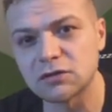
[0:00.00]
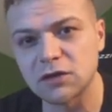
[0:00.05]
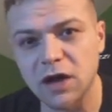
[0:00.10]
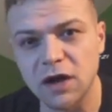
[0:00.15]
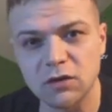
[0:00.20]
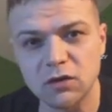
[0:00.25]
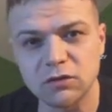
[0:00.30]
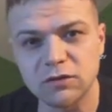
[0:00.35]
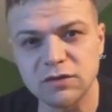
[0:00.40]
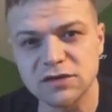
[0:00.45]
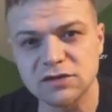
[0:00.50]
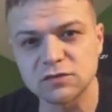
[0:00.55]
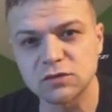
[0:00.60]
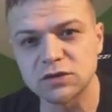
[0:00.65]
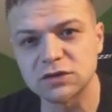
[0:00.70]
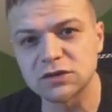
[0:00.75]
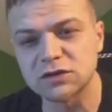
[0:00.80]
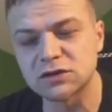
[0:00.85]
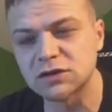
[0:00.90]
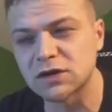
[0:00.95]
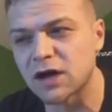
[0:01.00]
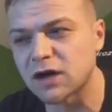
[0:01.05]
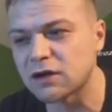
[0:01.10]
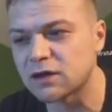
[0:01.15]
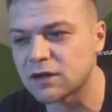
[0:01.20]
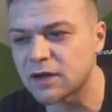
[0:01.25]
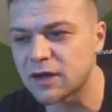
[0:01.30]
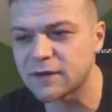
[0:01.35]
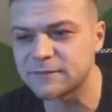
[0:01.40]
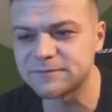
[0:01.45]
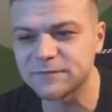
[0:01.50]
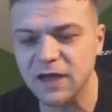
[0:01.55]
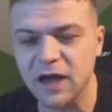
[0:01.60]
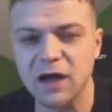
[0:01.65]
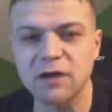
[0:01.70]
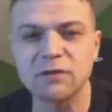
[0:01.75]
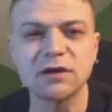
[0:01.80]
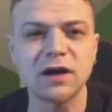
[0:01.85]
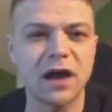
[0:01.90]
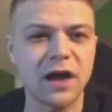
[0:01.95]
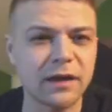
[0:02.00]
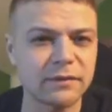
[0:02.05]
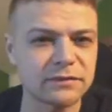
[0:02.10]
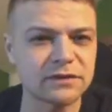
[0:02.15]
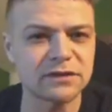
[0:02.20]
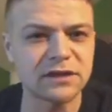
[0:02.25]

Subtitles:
I am